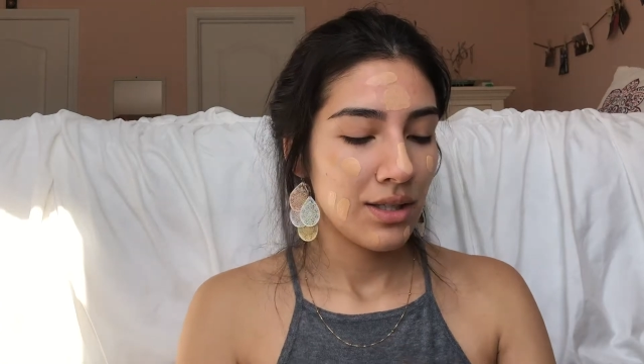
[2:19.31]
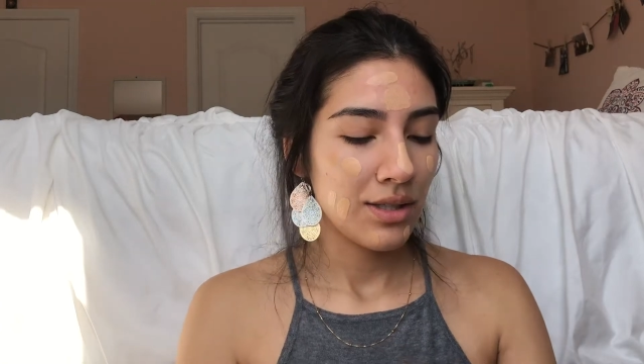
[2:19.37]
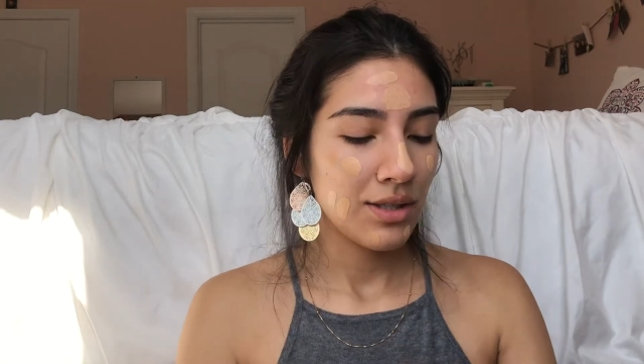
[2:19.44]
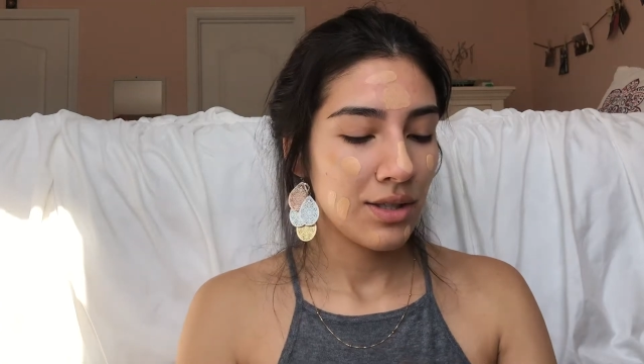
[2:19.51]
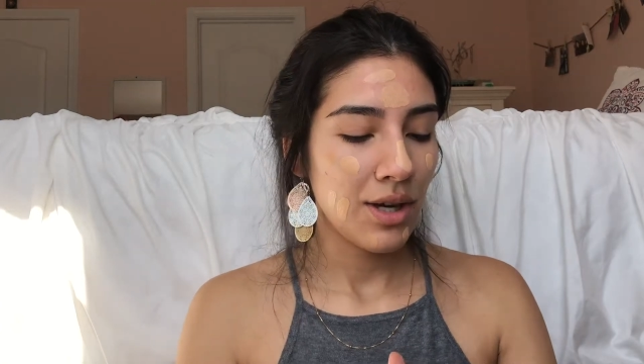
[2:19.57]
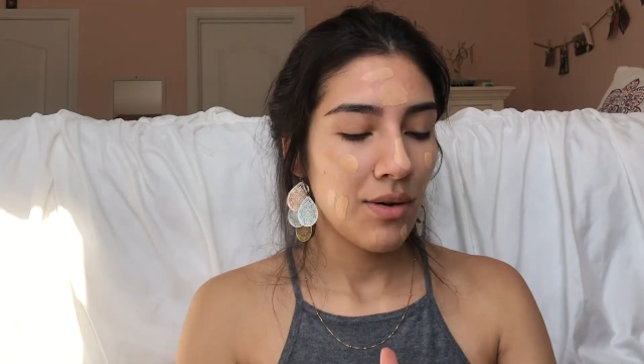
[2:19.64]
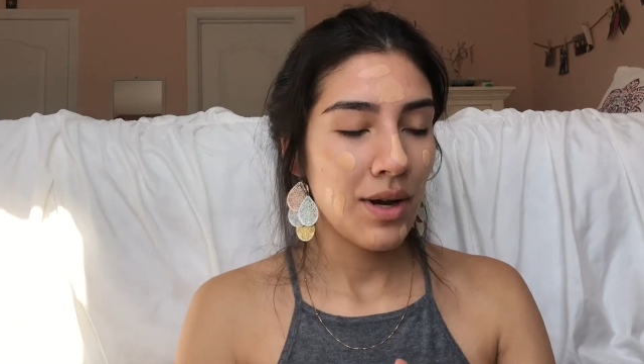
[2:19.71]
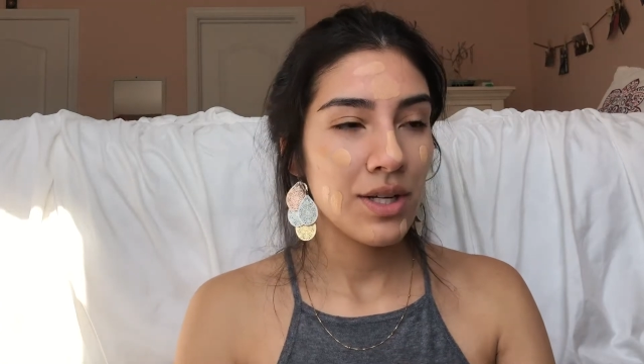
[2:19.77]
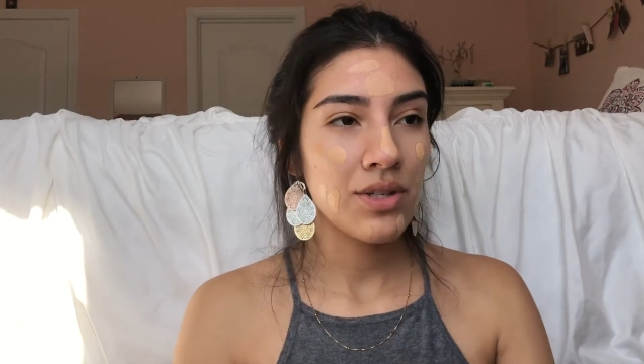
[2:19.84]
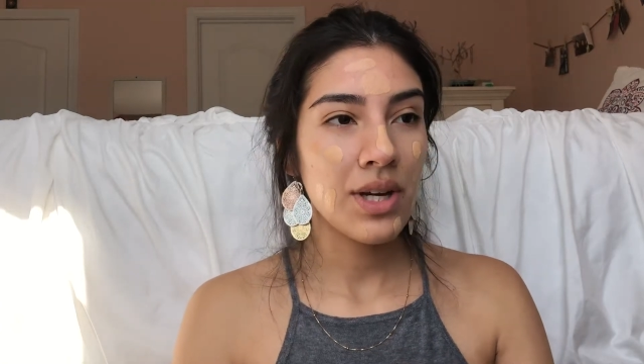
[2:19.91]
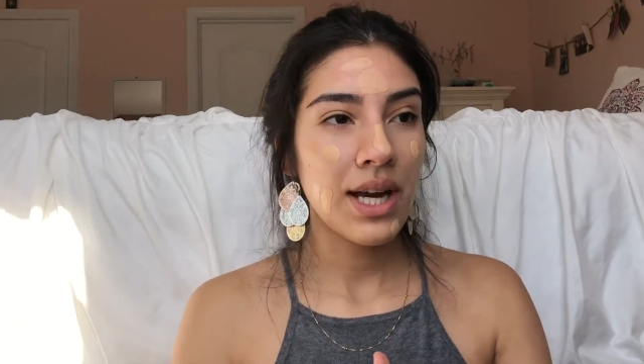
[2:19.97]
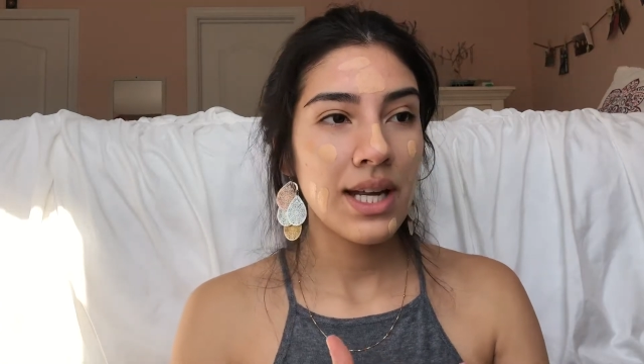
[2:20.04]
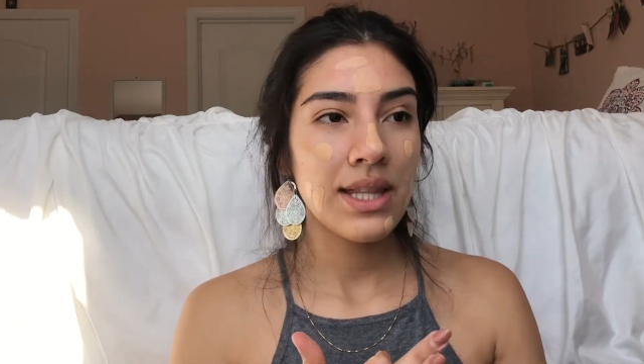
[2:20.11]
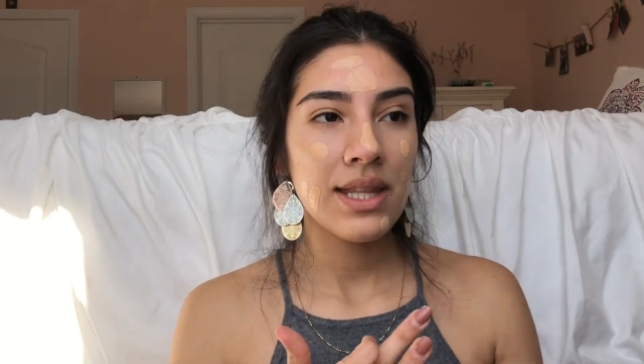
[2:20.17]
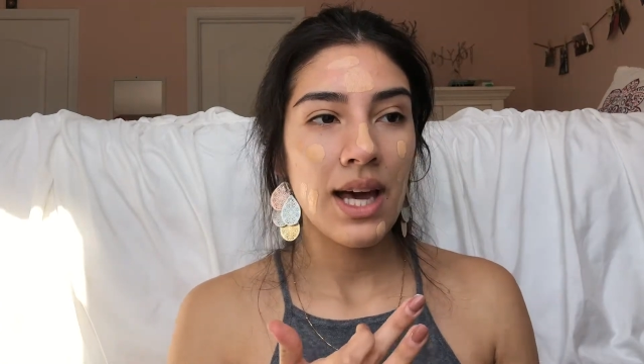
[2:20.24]
So I
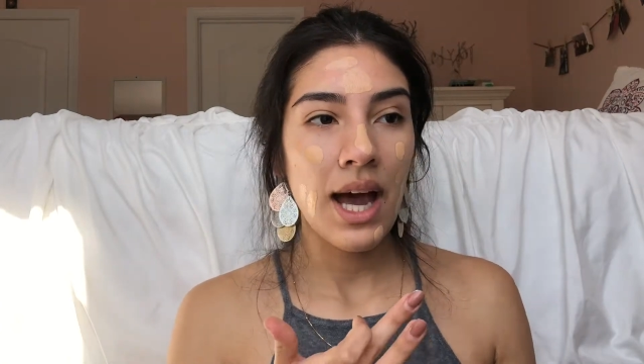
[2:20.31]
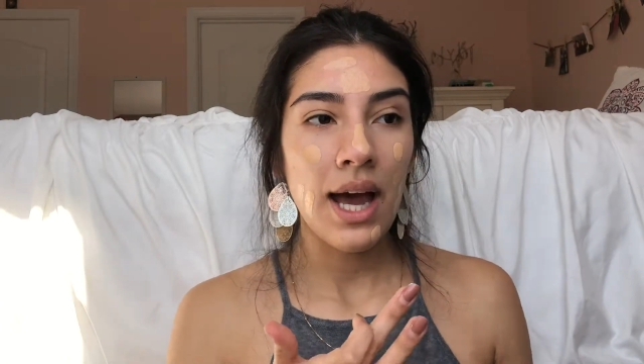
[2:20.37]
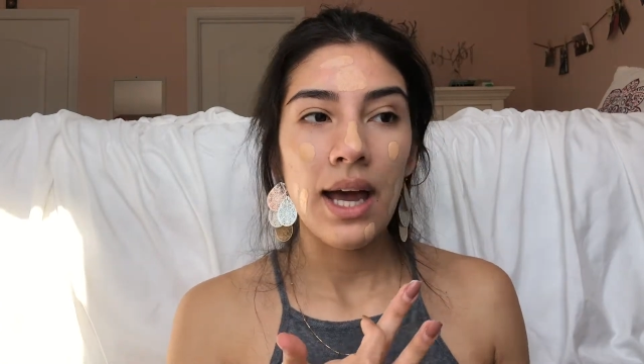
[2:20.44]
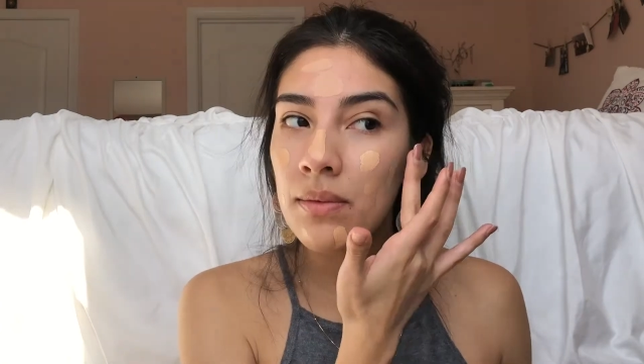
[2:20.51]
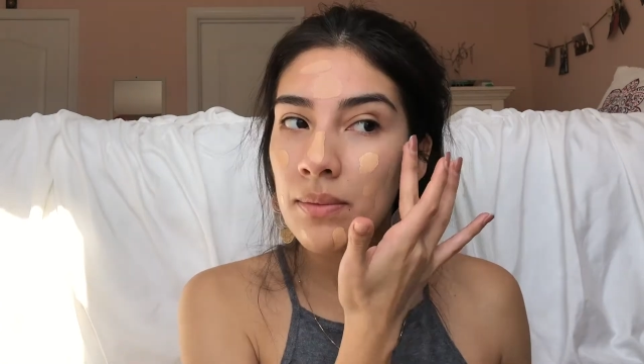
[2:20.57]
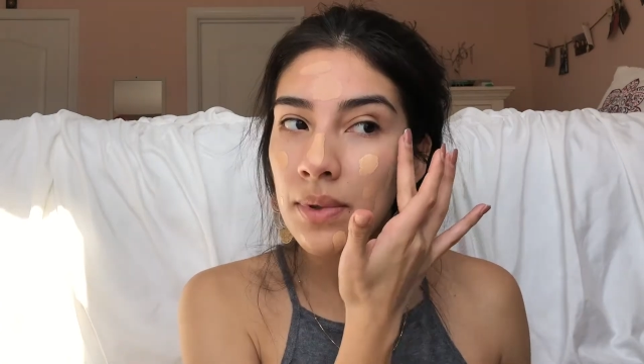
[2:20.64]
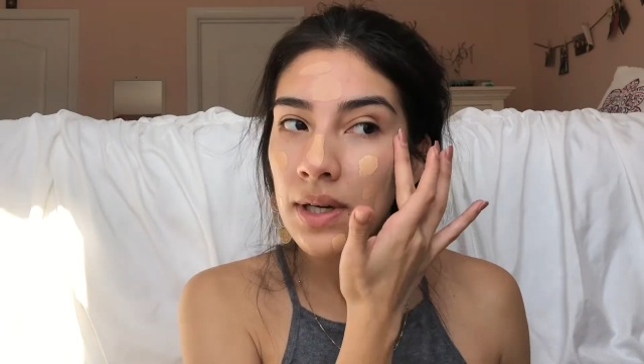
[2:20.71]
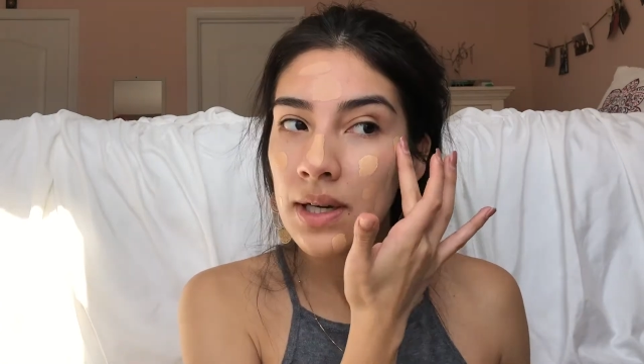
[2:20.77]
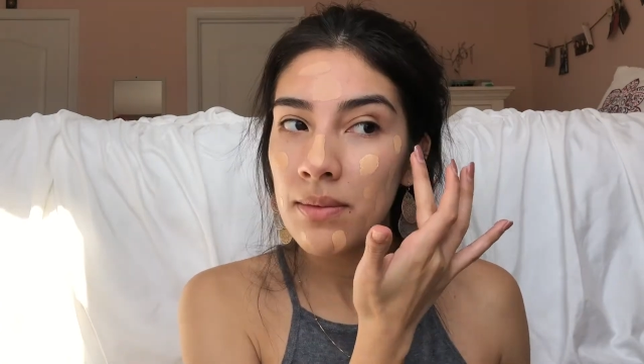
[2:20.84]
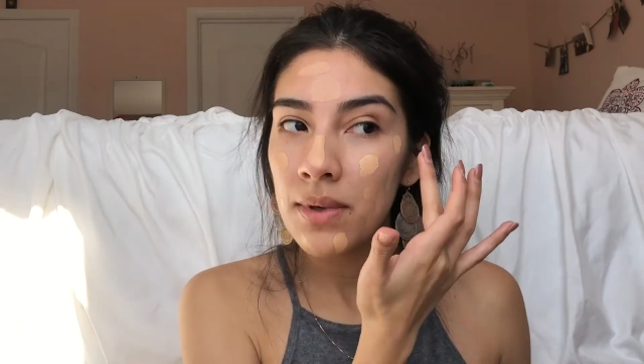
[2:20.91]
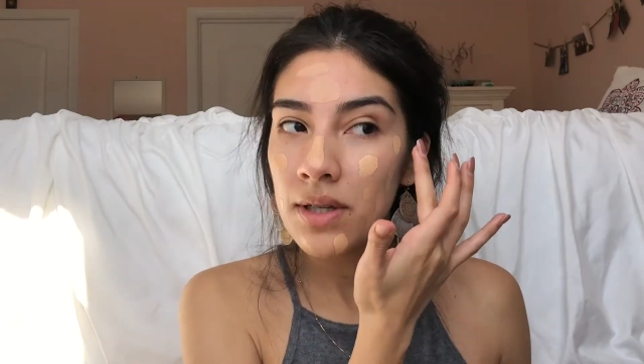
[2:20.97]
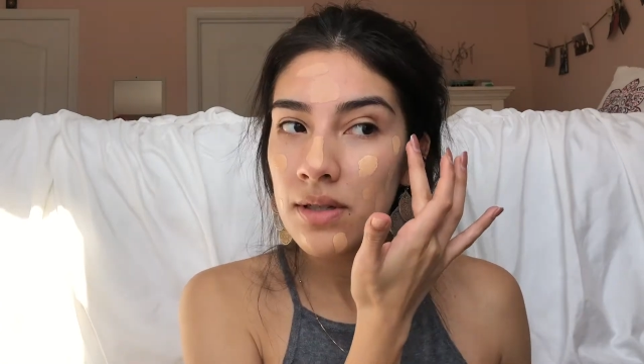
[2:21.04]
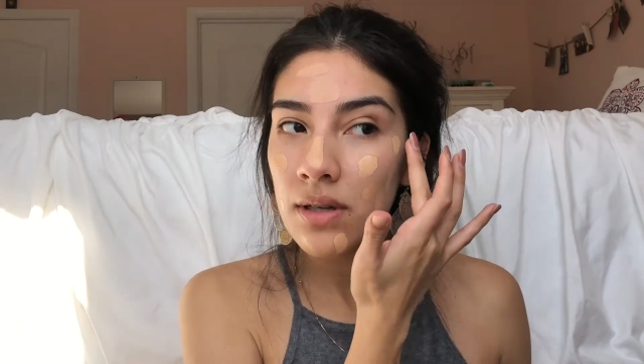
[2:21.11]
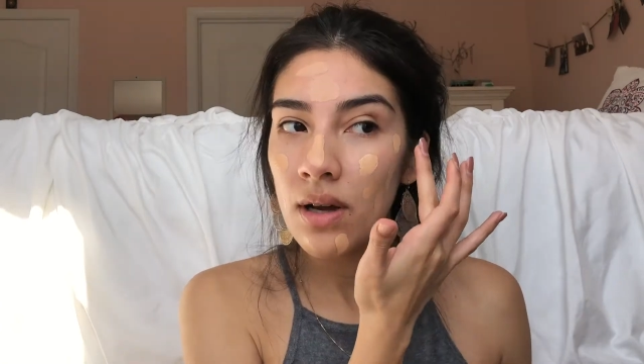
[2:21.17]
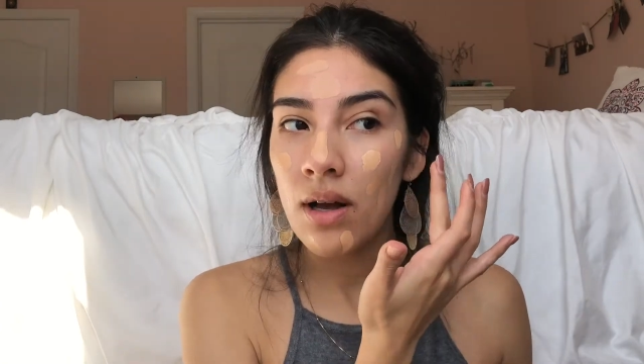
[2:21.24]
tried that. Pretty much